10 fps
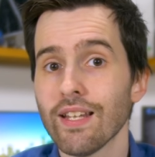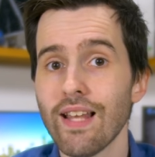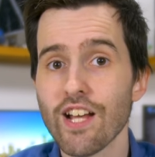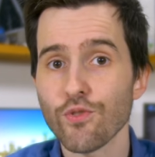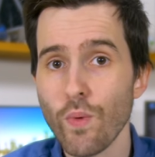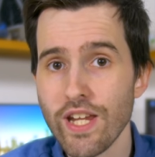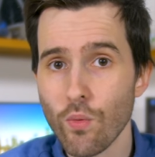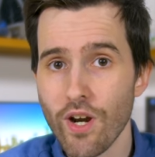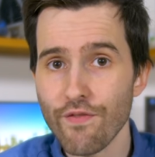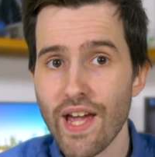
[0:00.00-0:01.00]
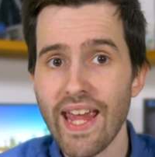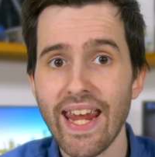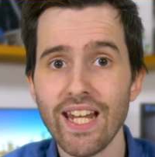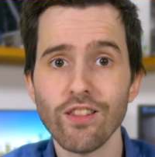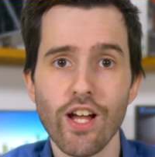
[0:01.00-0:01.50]
Last week, one of our
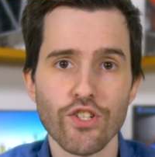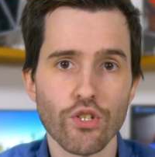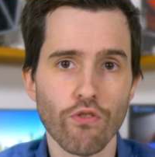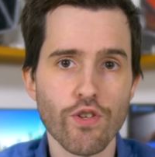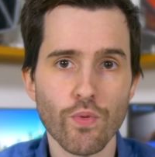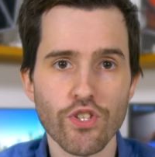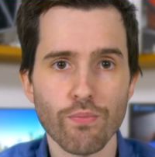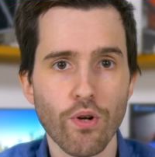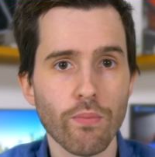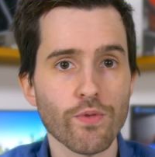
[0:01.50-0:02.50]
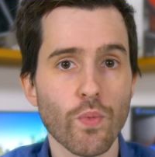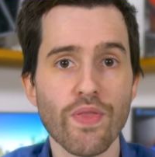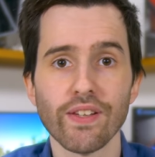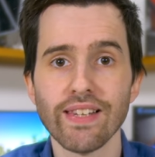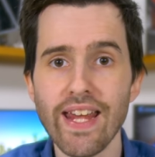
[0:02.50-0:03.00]
headline stories was the problems with
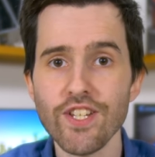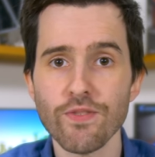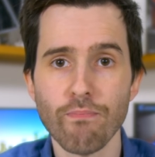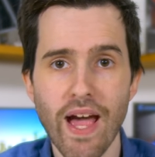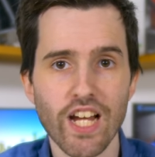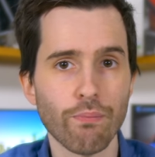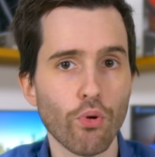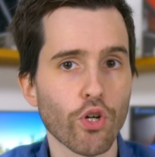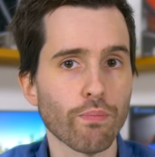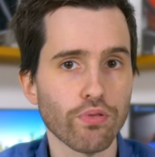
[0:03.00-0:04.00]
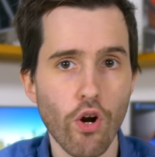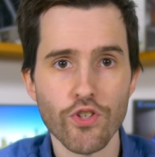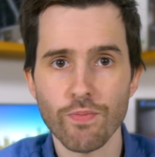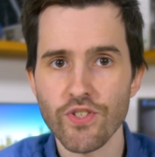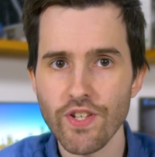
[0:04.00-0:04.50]
the latest MacBook Pro,
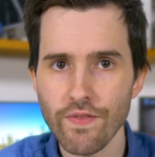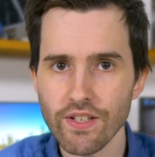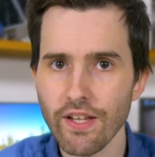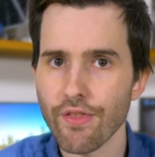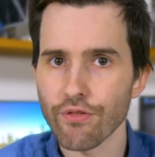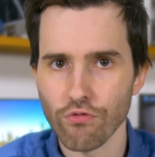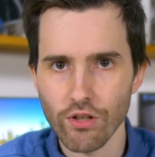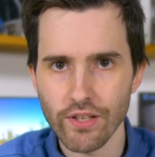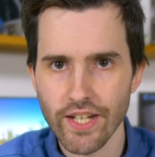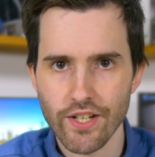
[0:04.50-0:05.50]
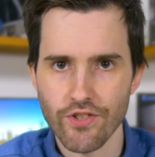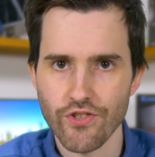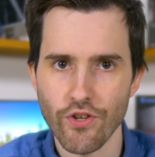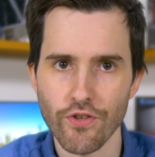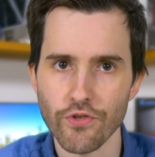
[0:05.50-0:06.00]
specifically throttling
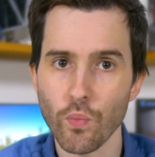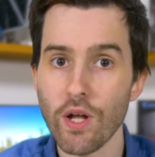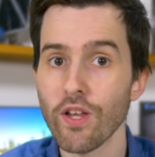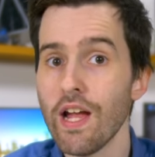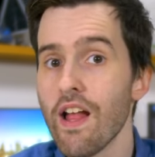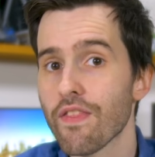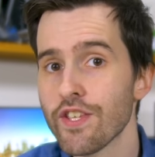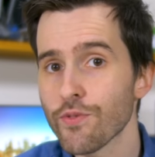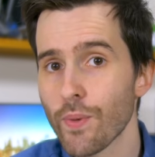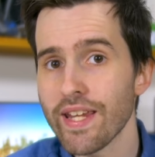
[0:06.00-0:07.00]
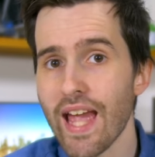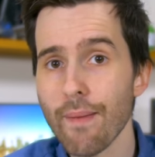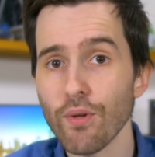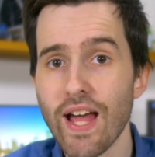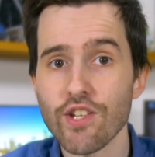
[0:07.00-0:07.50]
concerns. Well, this week,
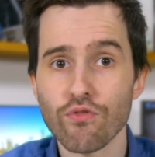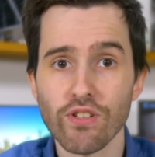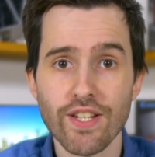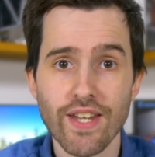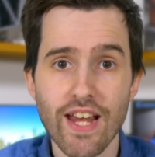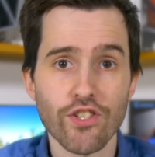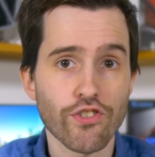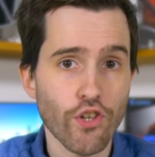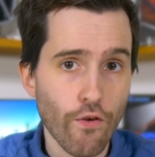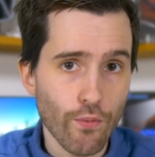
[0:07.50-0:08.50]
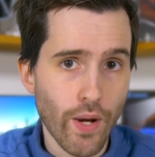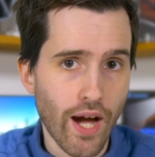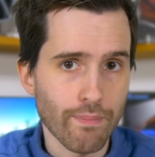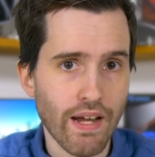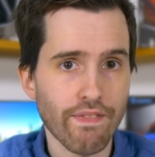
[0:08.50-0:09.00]
Apple has released a software
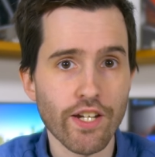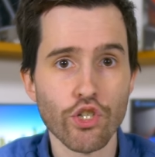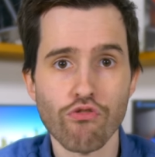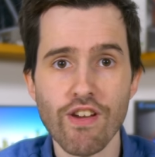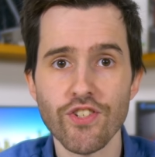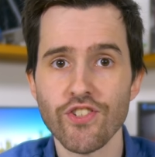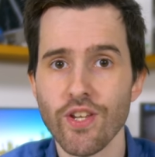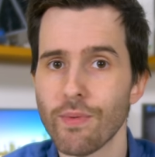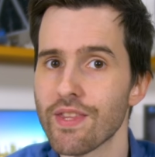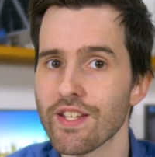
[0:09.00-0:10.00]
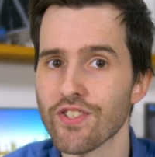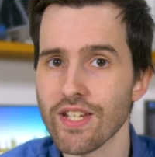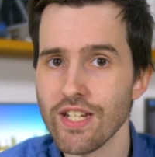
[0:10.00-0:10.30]
update that addresses some of these